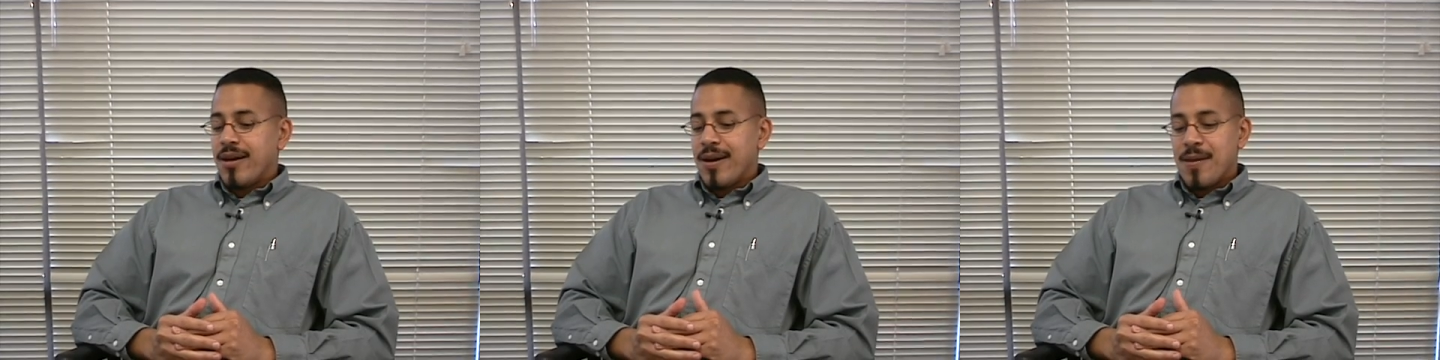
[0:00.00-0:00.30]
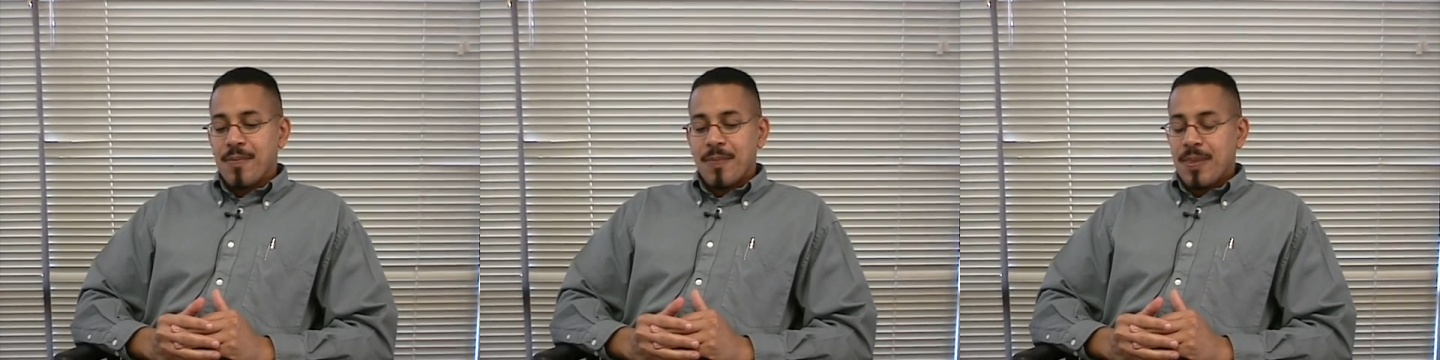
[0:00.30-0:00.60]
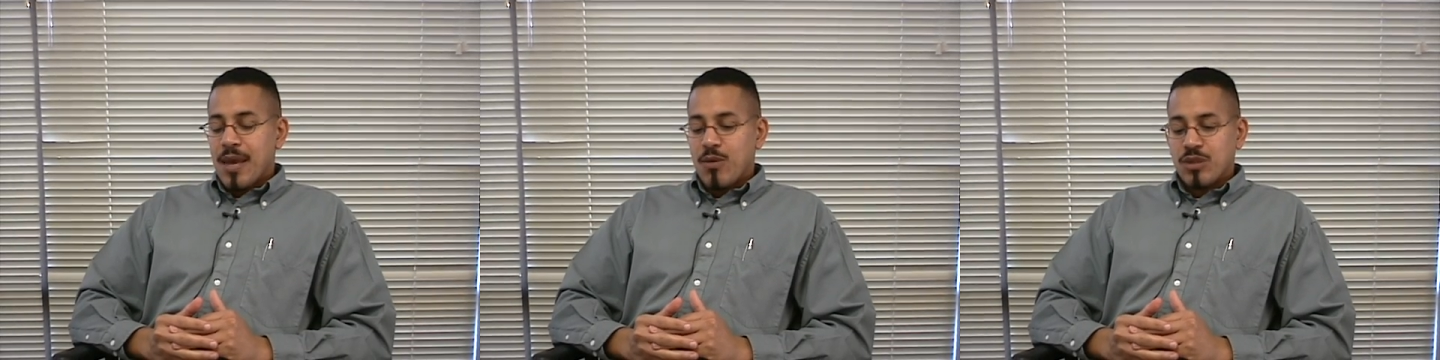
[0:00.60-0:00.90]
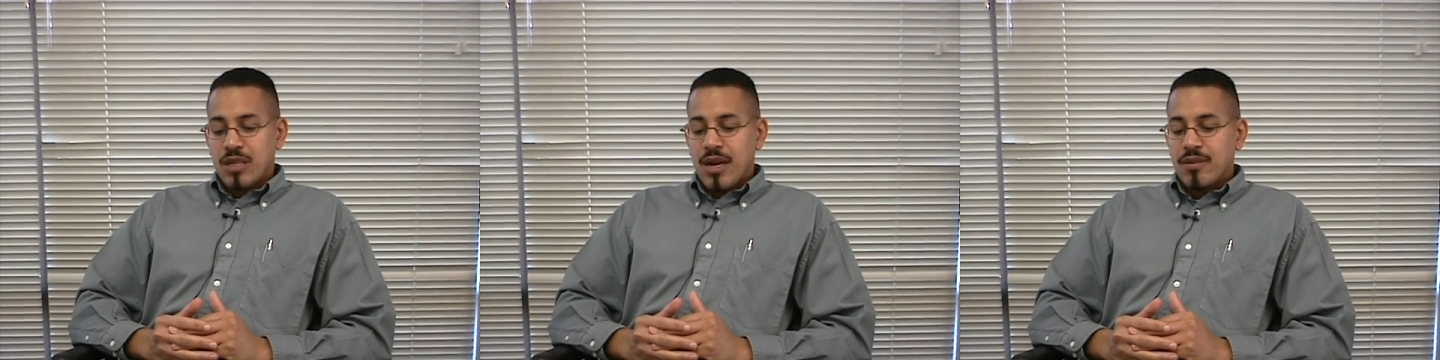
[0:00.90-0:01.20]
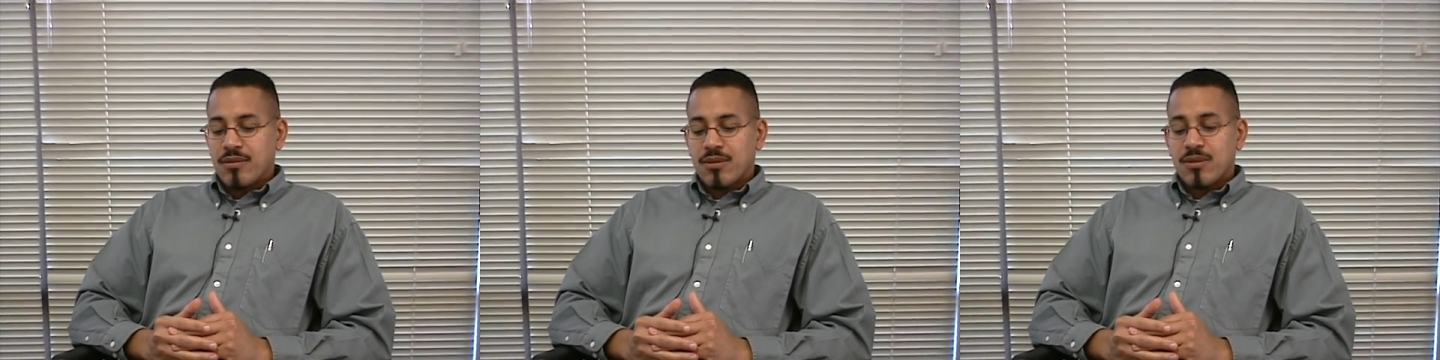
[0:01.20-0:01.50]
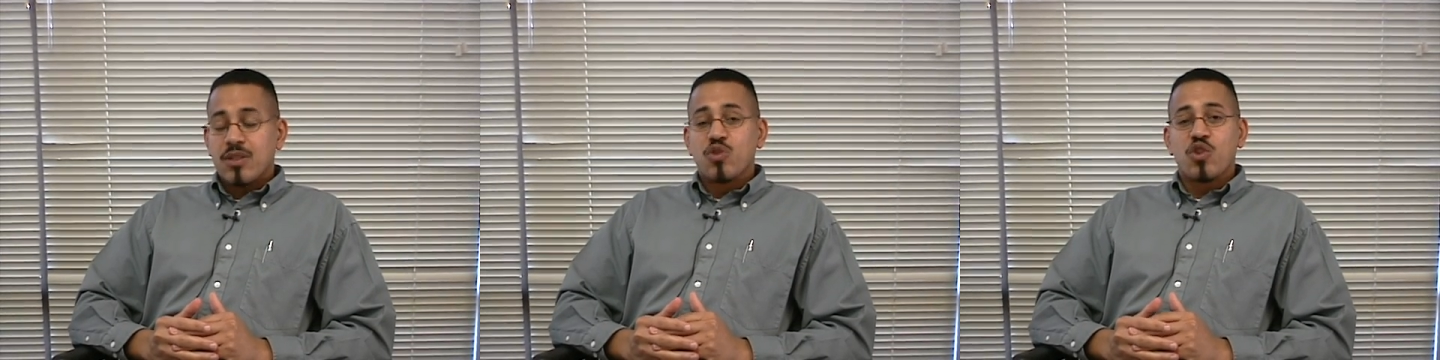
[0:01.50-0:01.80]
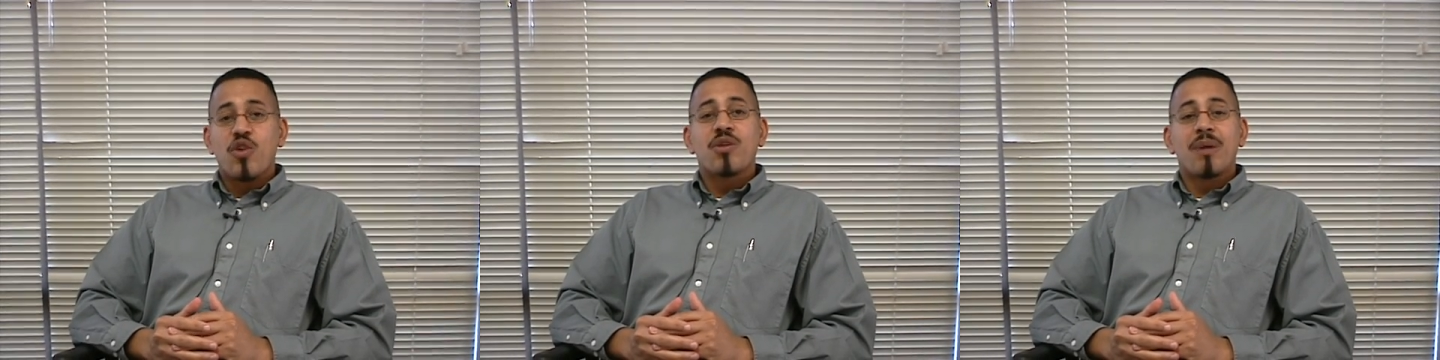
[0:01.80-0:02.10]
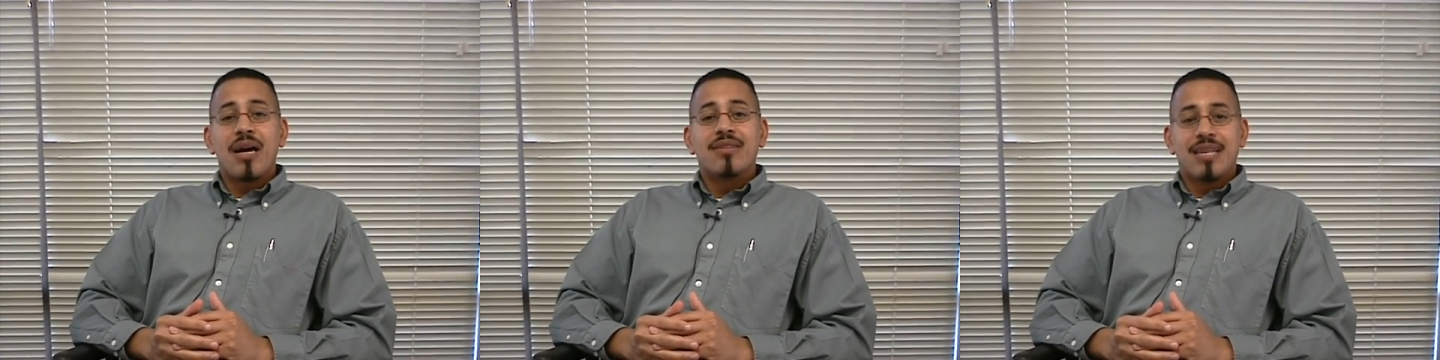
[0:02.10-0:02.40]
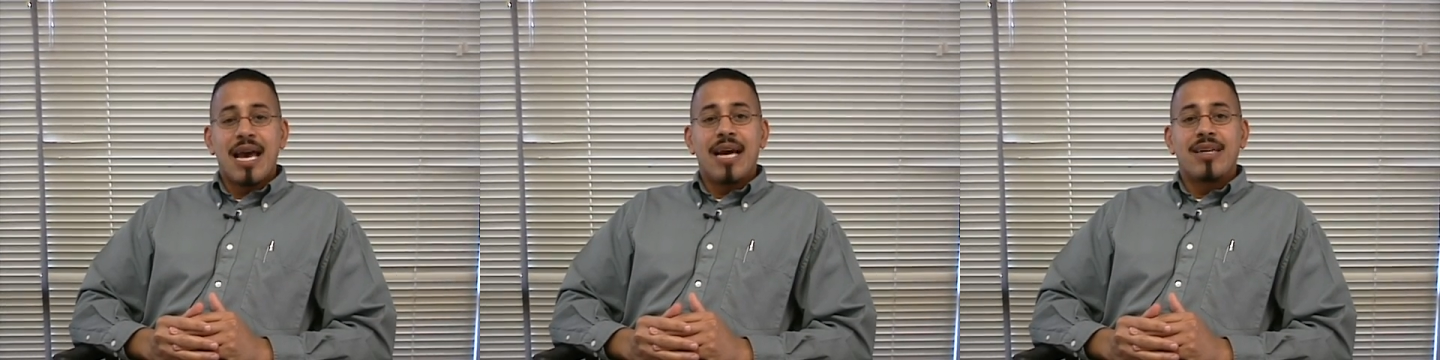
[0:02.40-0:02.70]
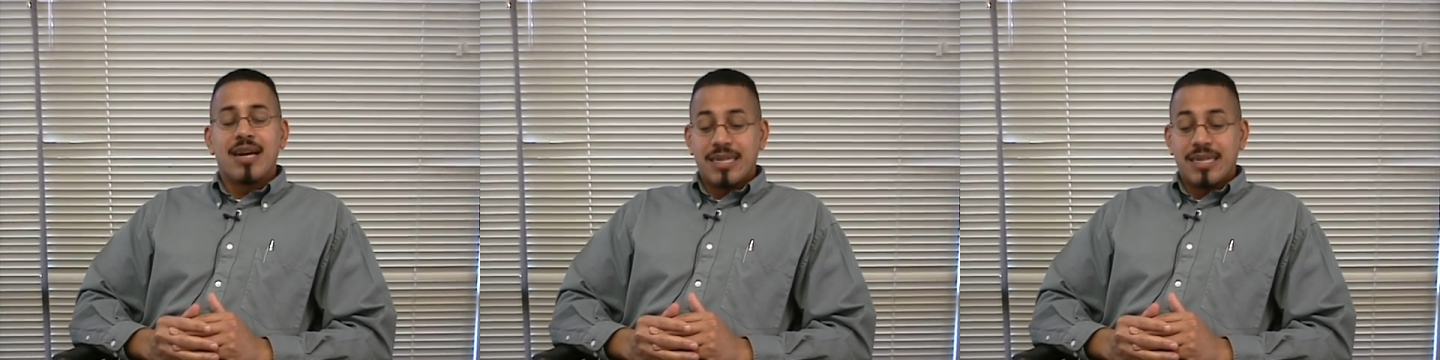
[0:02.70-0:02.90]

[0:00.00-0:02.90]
I was not concerned about that.